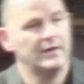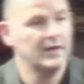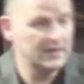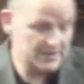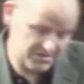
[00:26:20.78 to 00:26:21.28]

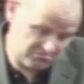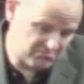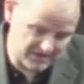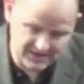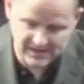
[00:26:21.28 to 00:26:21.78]
And
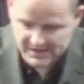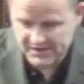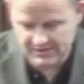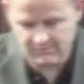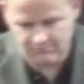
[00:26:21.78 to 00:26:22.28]
I
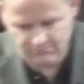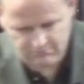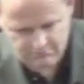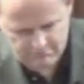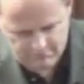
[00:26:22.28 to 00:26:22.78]
guess
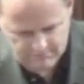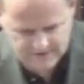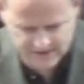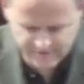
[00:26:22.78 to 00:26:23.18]
kind